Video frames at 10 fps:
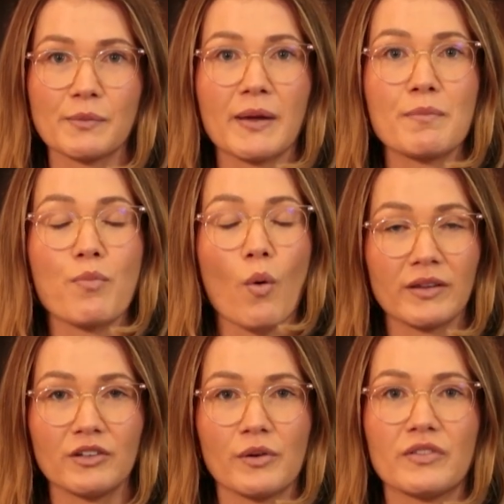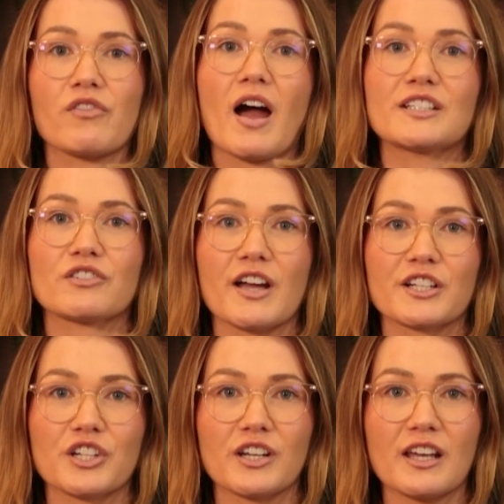and we can point you in the right
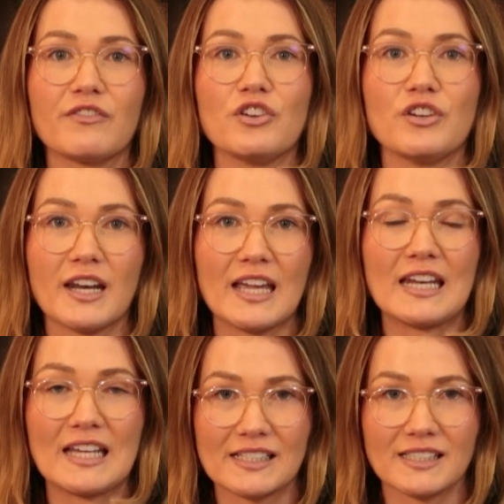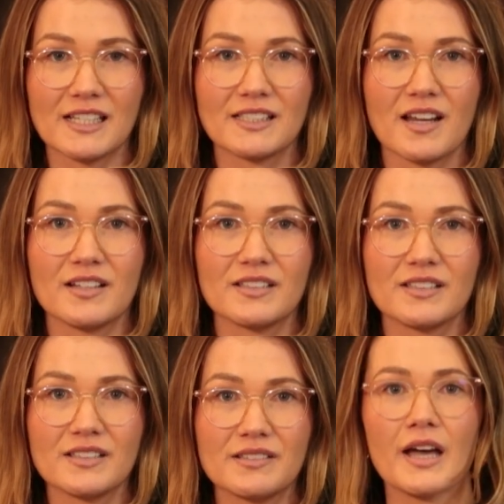direction if you need any
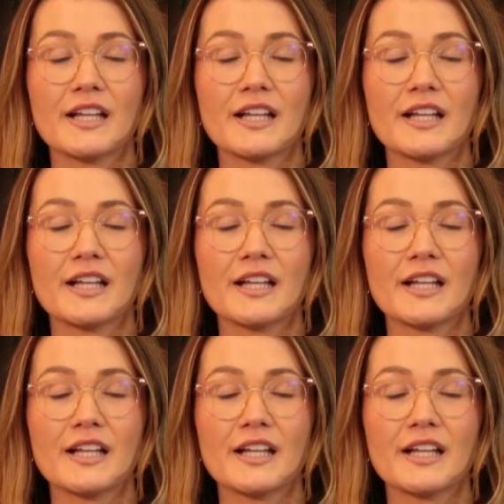assistance.